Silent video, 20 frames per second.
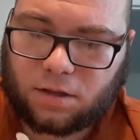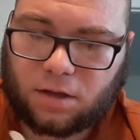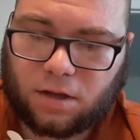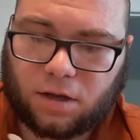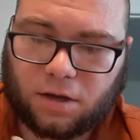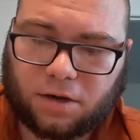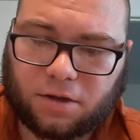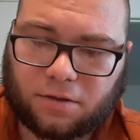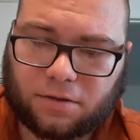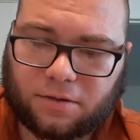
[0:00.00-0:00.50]

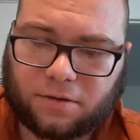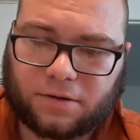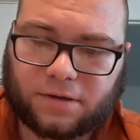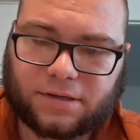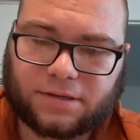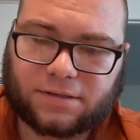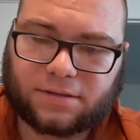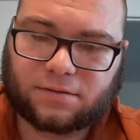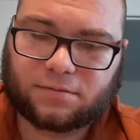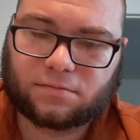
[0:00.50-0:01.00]
Oh no, there
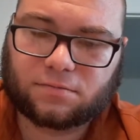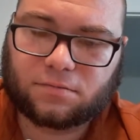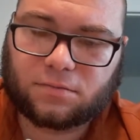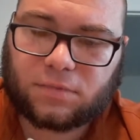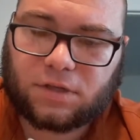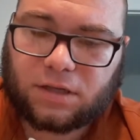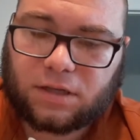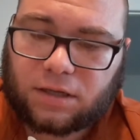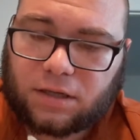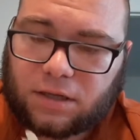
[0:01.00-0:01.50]
is.
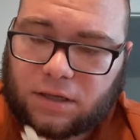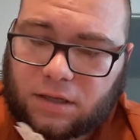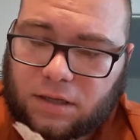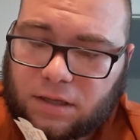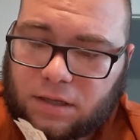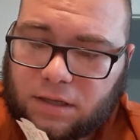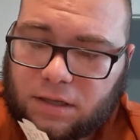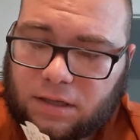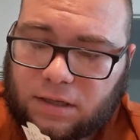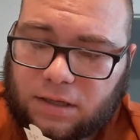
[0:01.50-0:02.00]

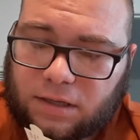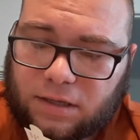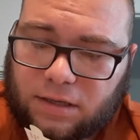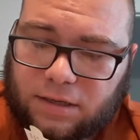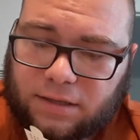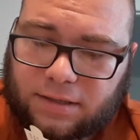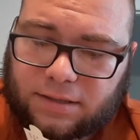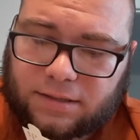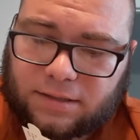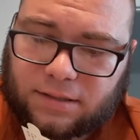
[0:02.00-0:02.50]
It
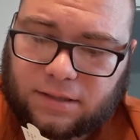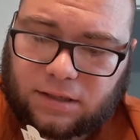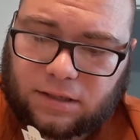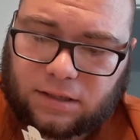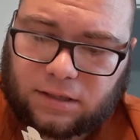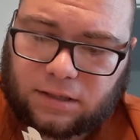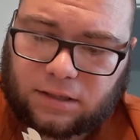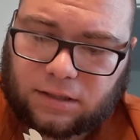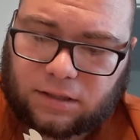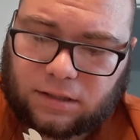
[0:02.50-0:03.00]
is a
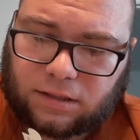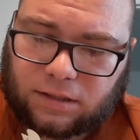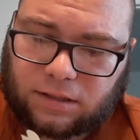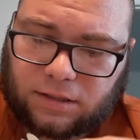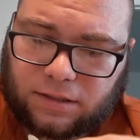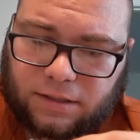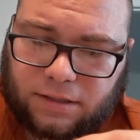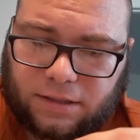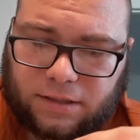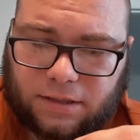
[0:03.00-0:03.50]

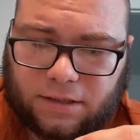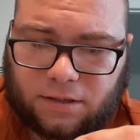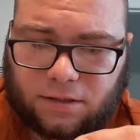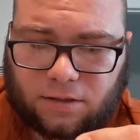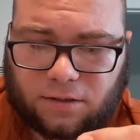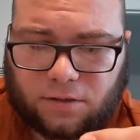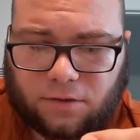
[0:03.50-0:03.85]
little